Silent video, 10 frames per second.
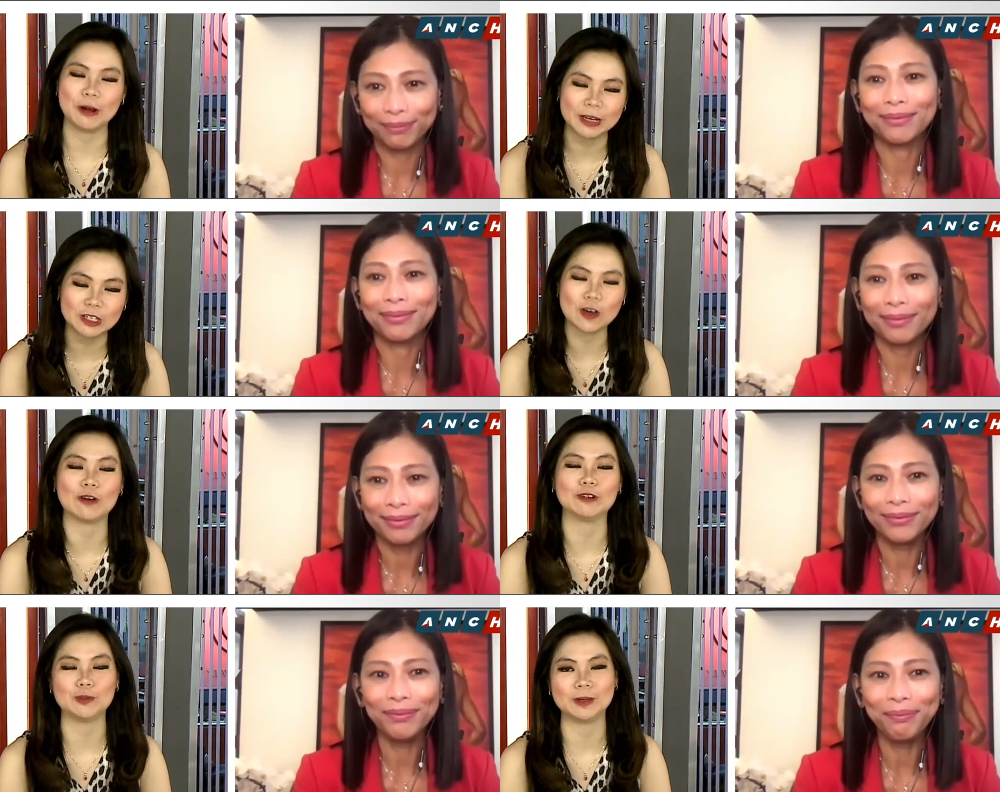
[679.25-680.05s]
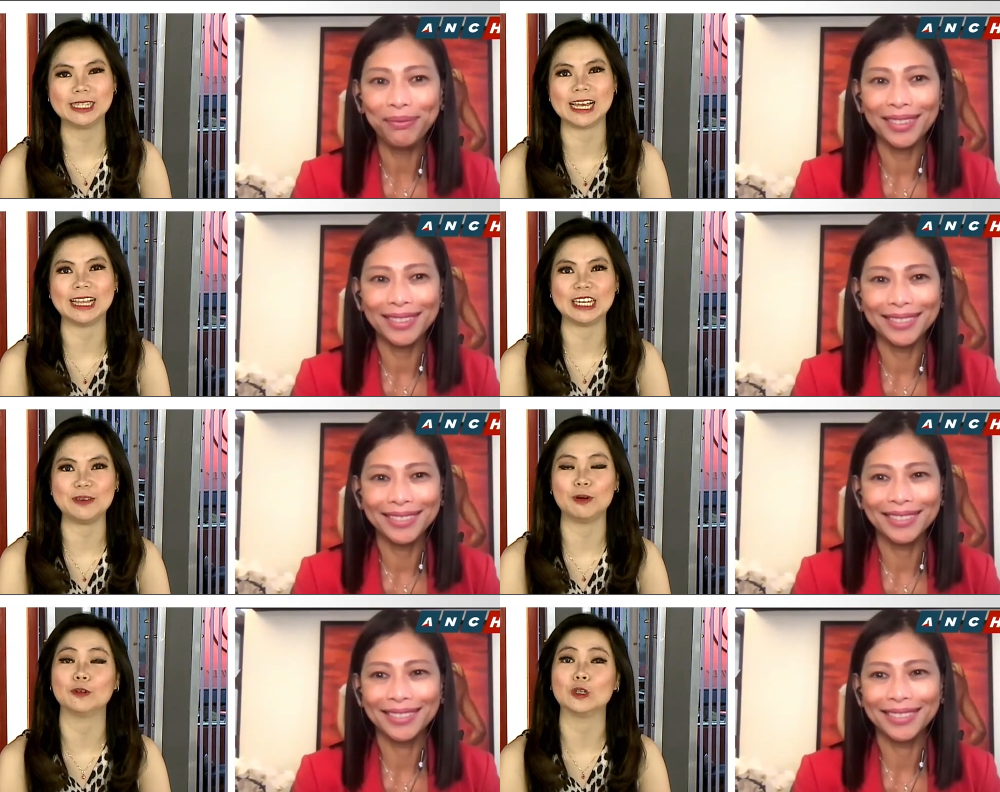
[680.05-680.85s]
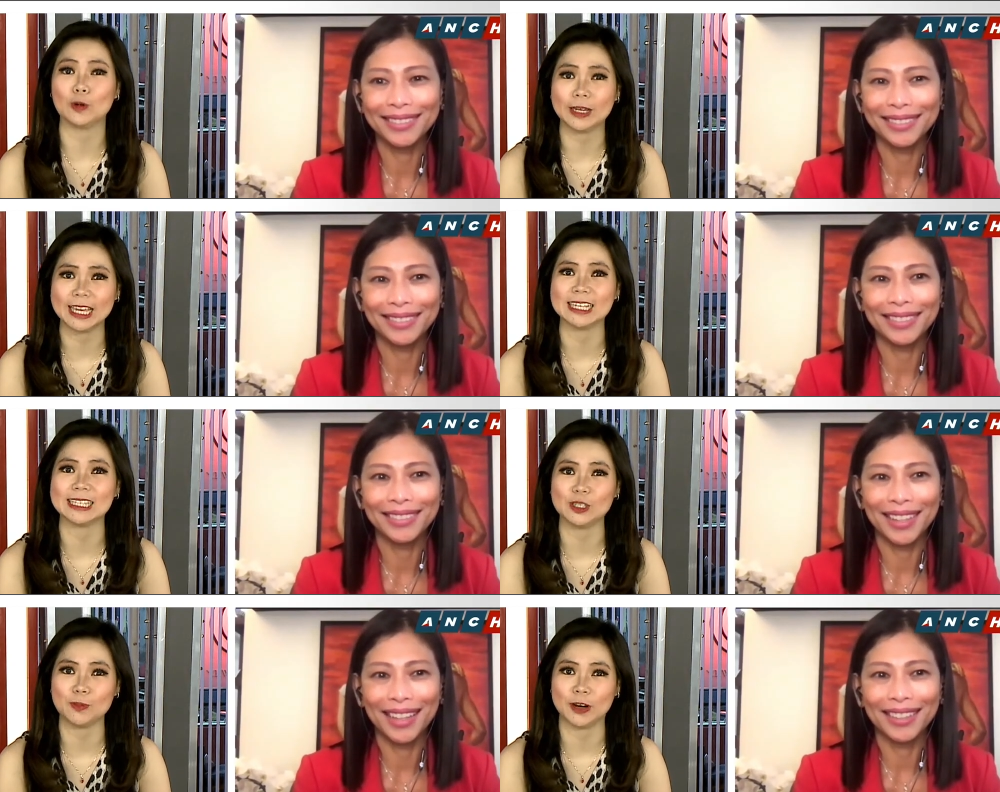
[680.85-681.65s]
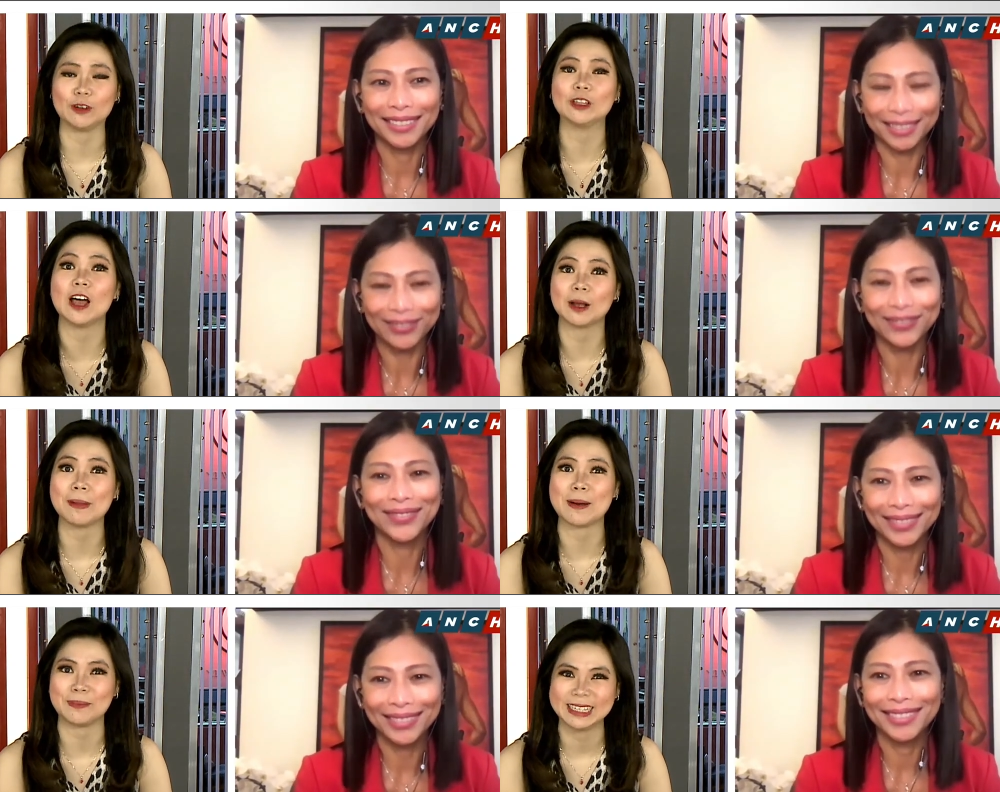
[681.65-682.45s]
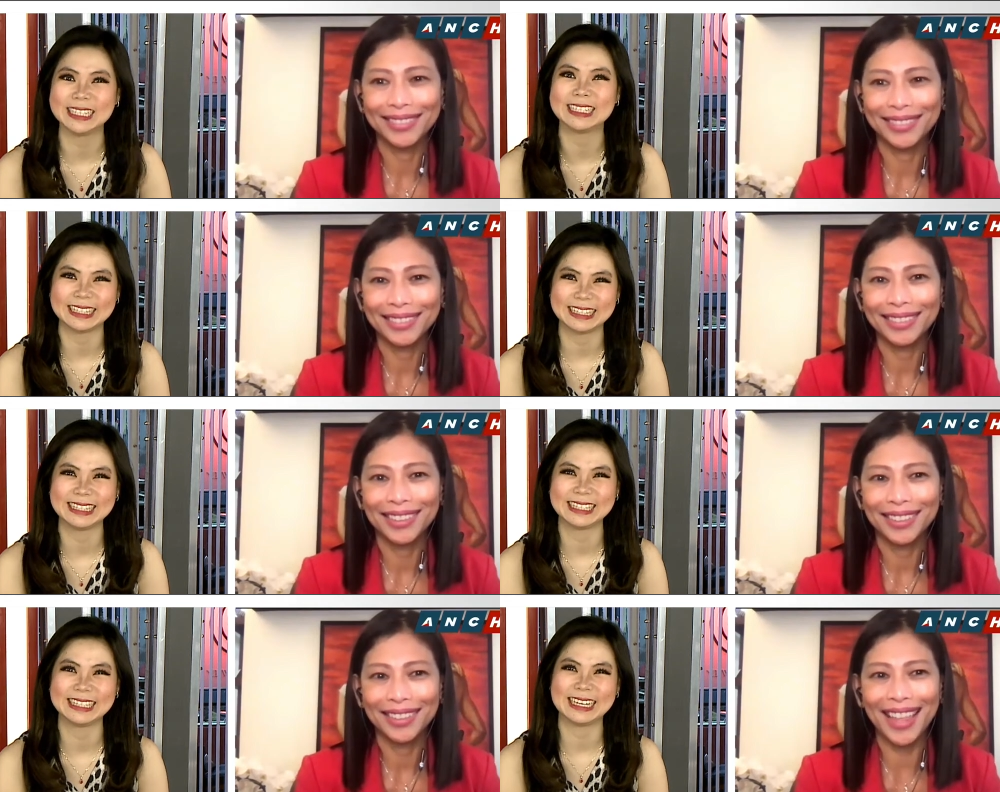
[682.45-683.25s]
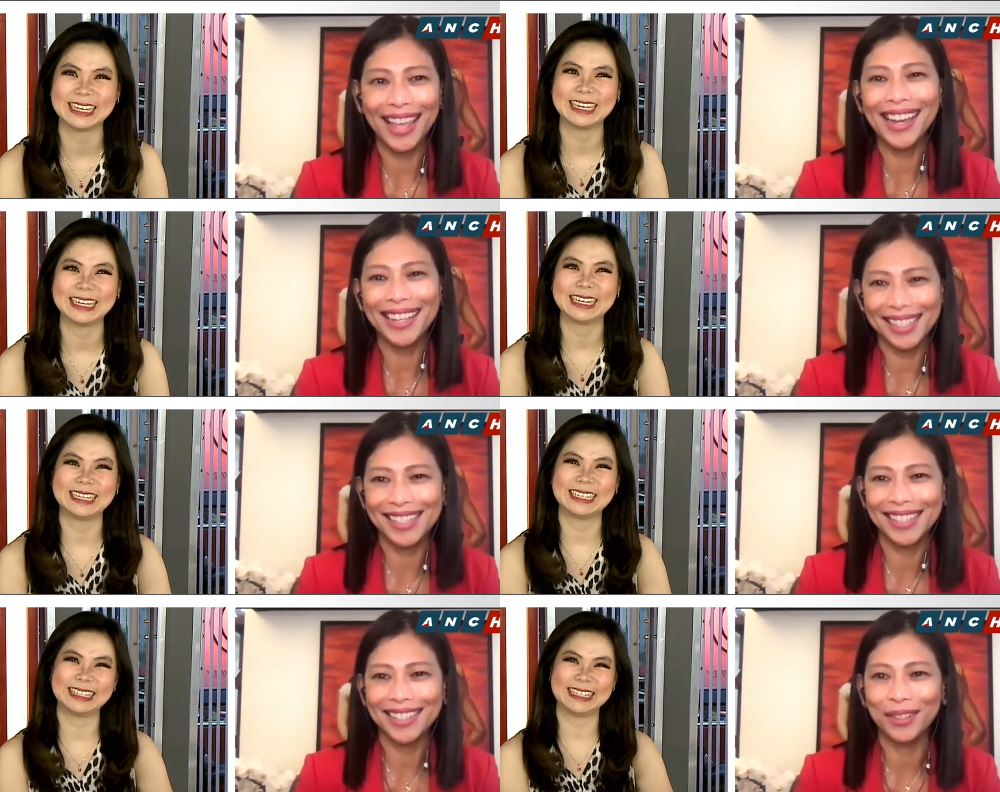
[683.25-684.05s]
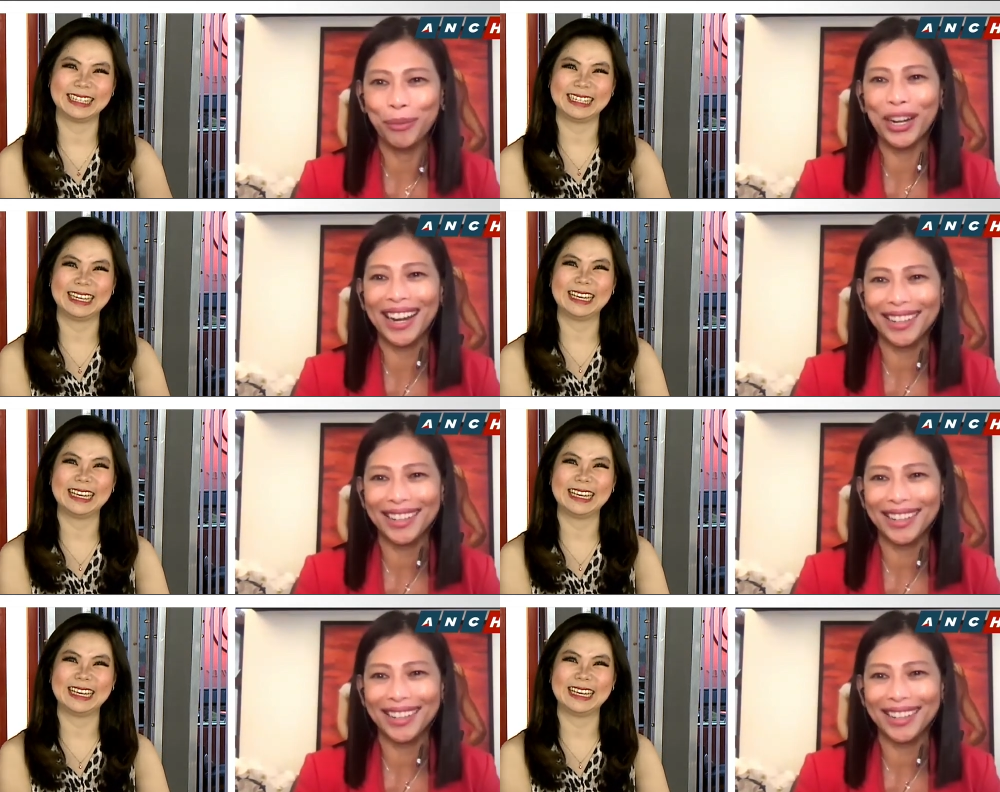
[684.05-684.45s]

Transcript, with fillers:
Speaker 1: much, Congresswoman Stella Quimbo, for joining us this morning. Good luck, ma'am. Thanks. Good morning.